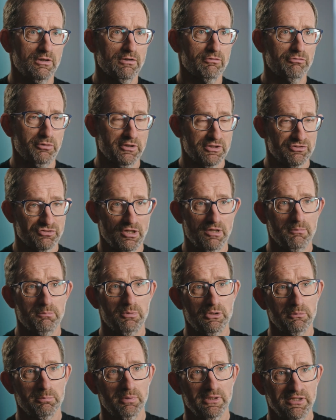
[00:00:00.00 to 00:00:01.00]
For
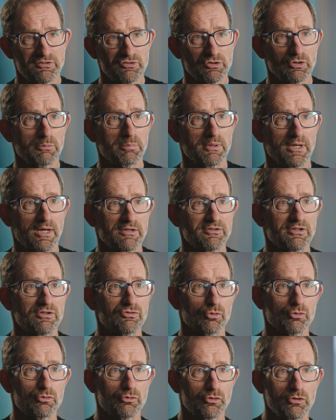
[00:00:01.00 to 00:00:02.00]
example, political
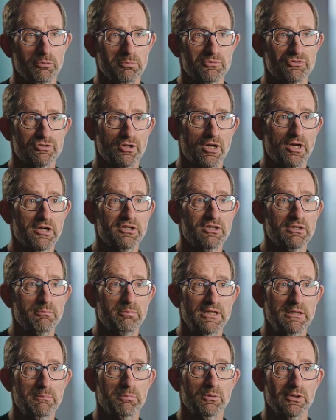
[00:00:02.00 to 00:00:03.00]
parties or groups targeting
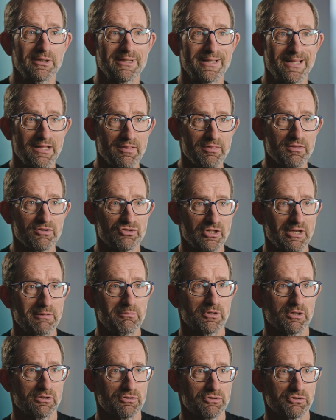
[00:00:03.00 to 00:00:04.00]
people in the
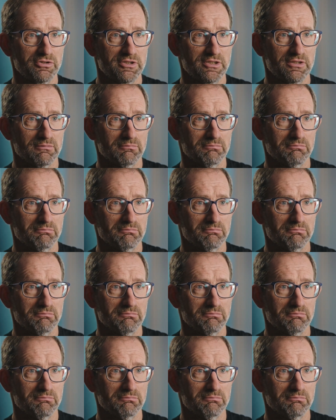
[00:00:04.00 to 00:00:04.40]
same country.